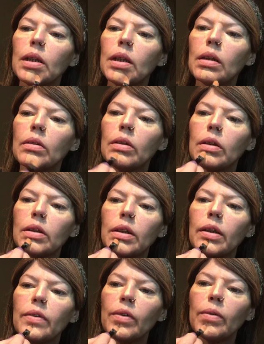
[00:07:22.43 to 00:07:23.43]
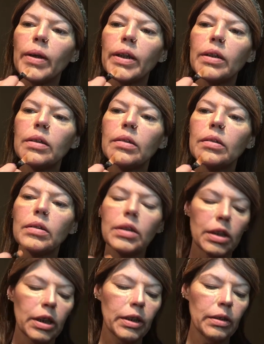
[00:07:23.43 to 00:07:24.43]
And of course I have a red
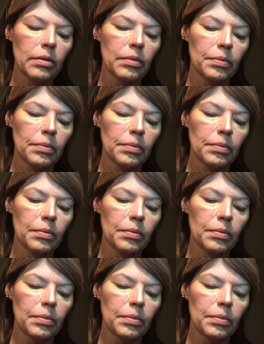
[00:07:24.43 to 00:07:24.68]
chin.